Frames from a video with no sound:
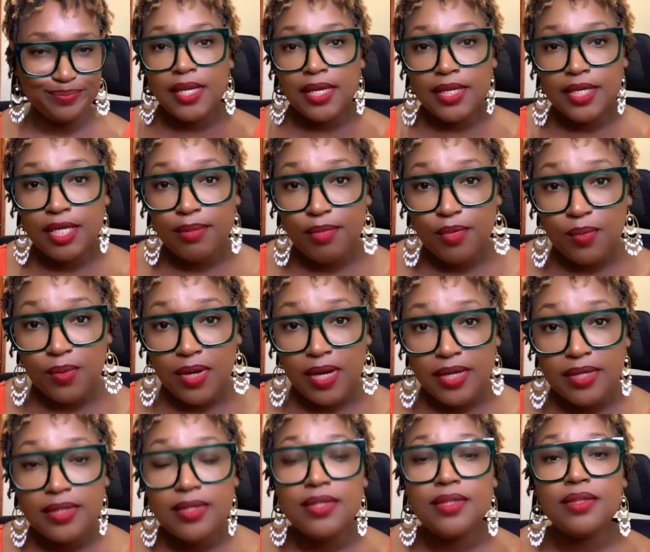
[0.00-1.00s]
Number
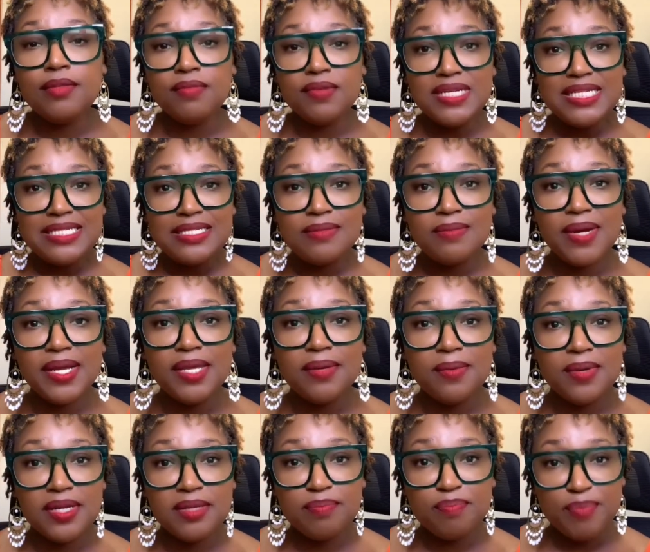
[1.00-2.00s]
one, the reason why you
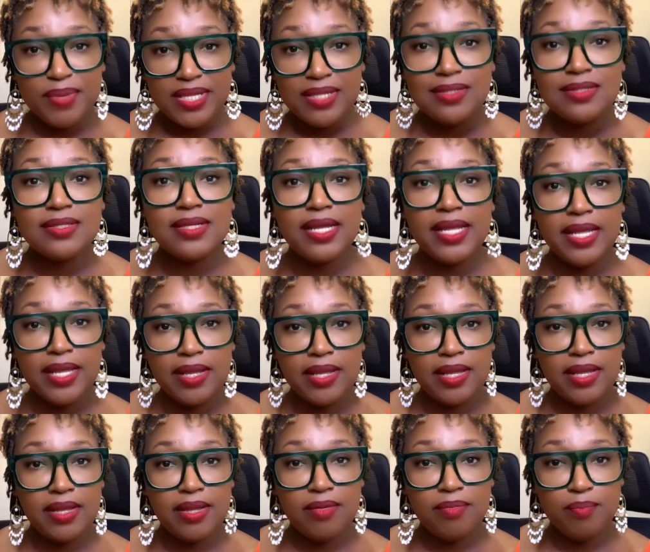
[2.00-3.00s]
want to build
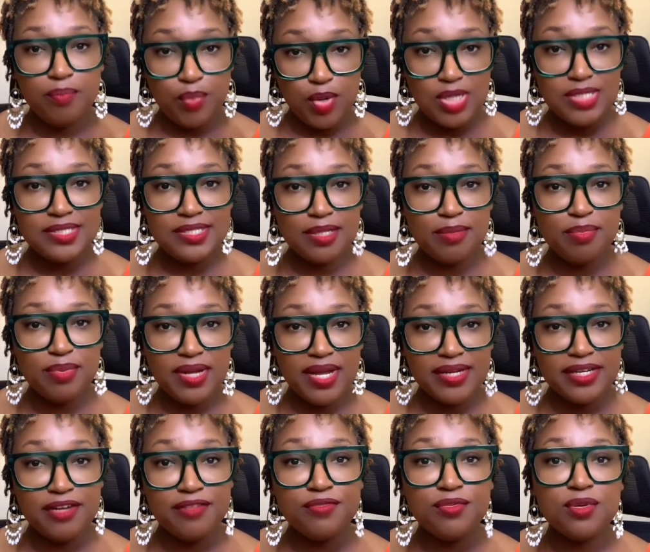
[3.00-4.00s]
a personal brand
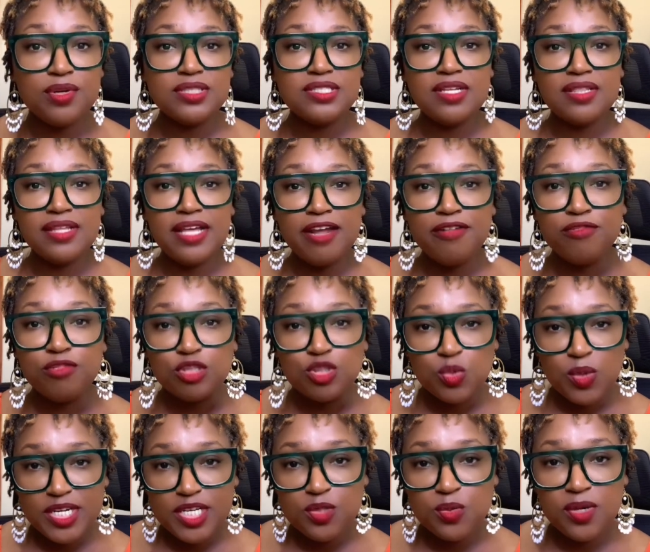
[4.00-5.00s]
and focus on that for
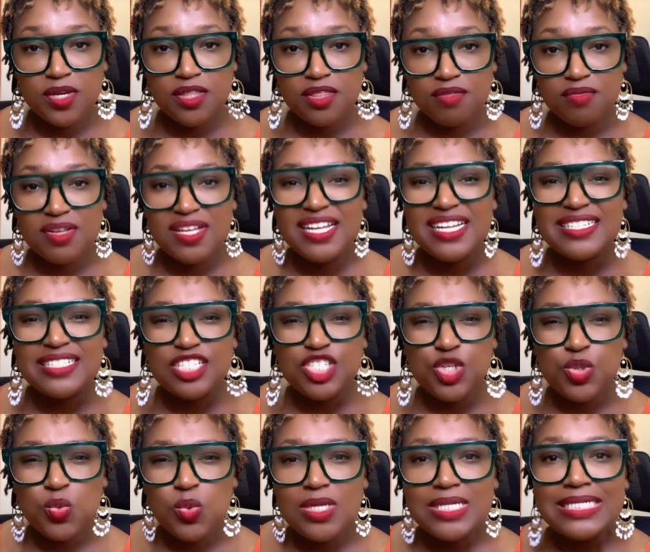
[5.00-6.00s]
2023 is
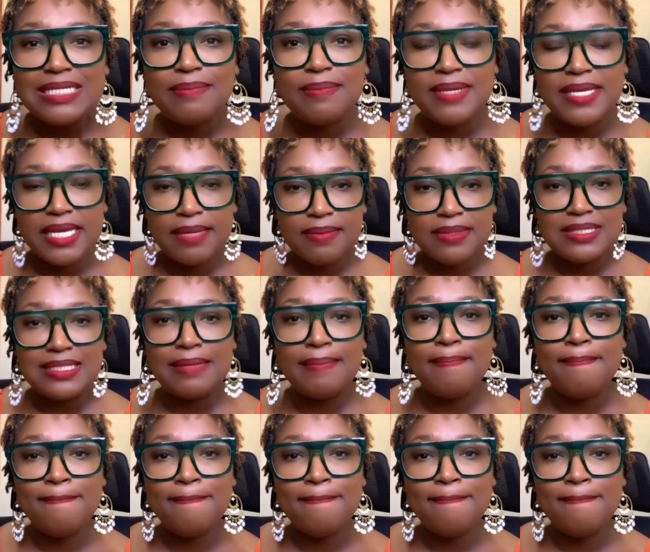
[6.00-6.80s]
you want to be able to